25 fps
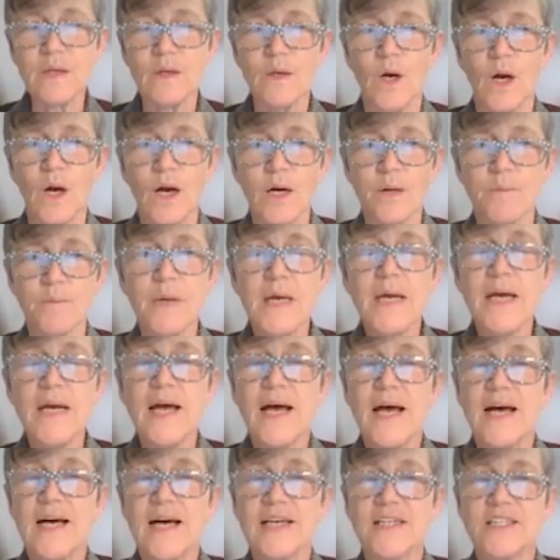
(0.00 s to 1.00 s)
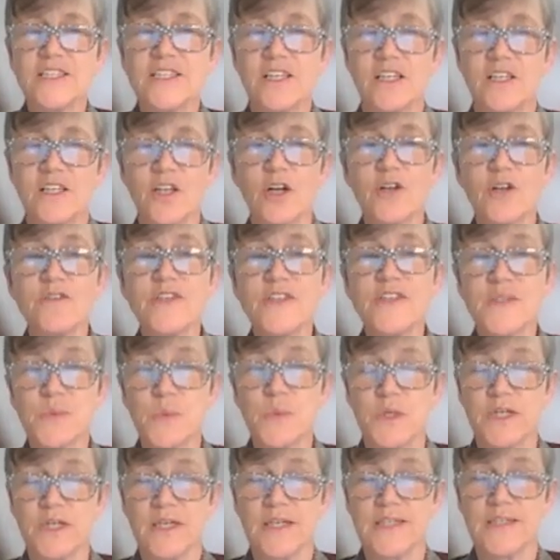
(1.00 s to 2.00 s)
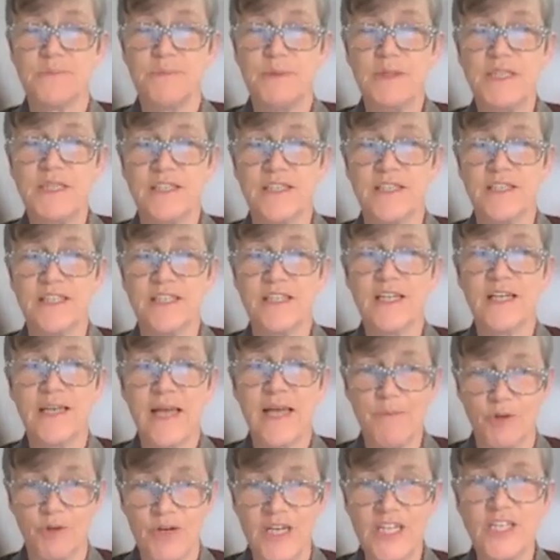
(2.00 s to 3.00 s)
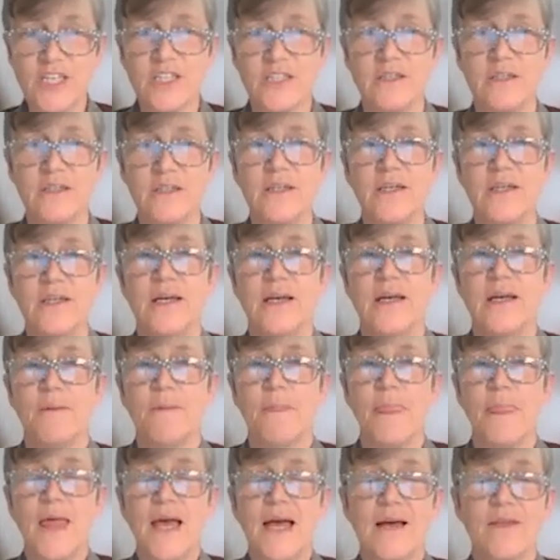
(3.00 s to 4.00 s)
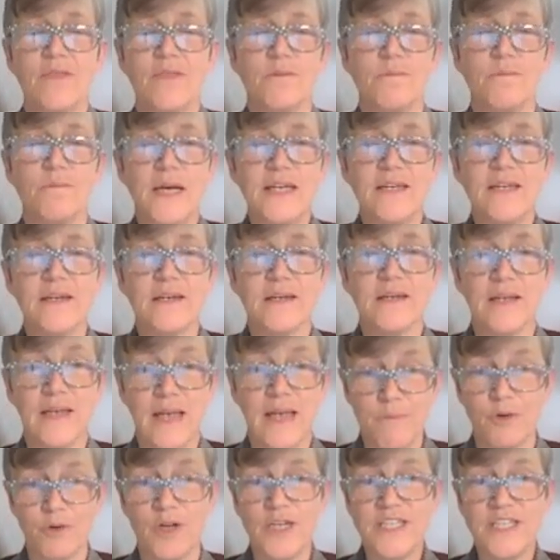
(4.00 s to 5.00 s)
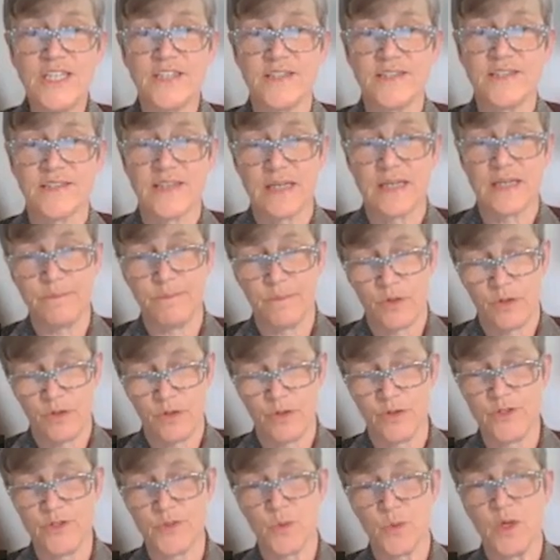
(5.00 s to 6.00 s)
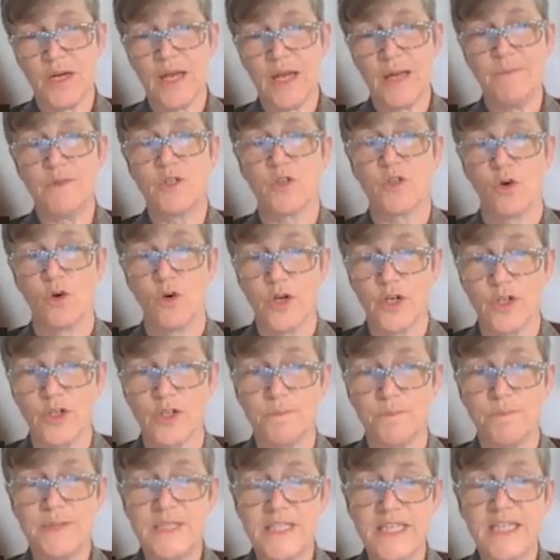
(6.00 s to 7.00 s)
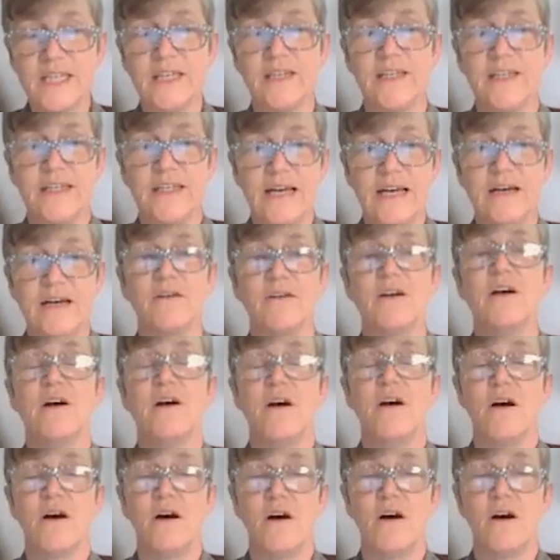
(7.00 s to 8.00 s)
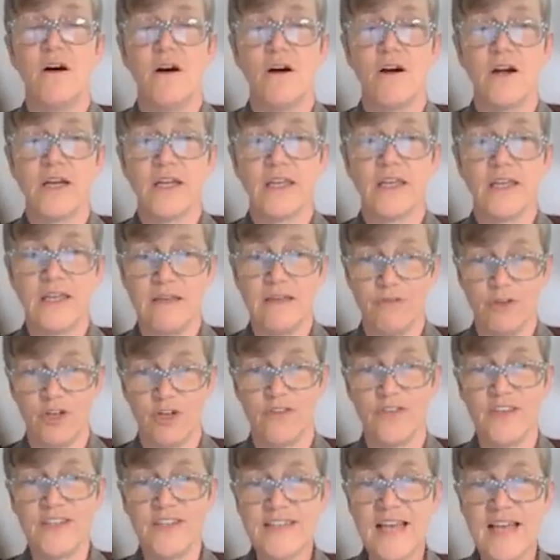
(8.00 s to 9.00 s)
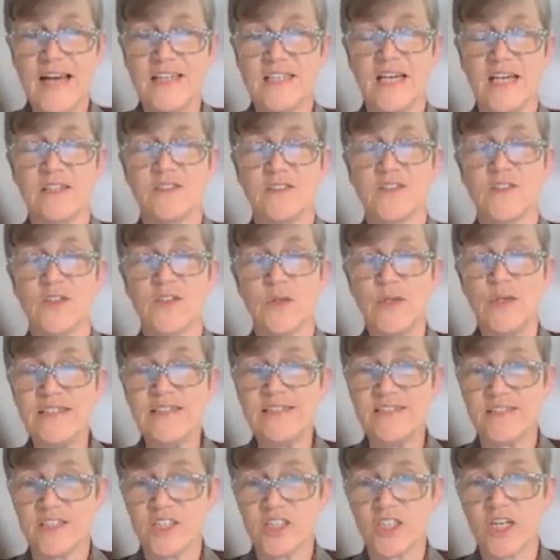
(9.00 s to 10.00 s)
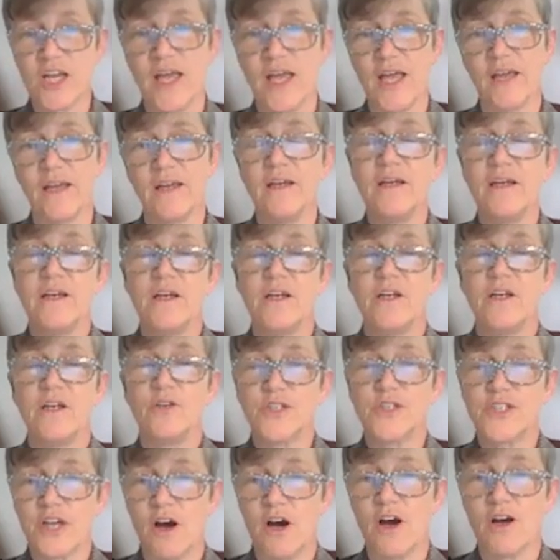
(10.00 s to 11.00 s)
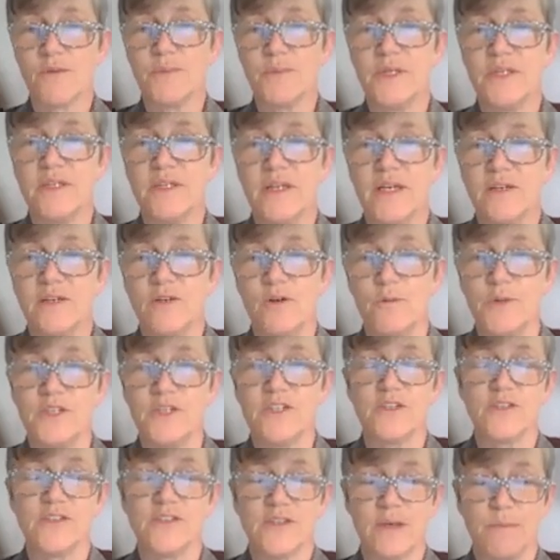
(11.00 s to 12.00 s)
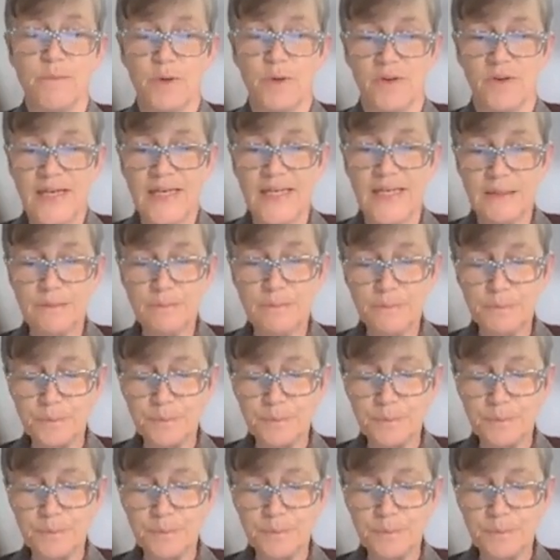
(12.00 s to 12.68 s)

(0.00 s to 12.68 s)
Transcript: Um, and a lot of this work has been done in collaboration. And the main collaborators that I'm, whose work I'm drawing on particularly now are given on this handout. So Lisa Cheng, Jutta Hartmann, and Roberto Zamparelli.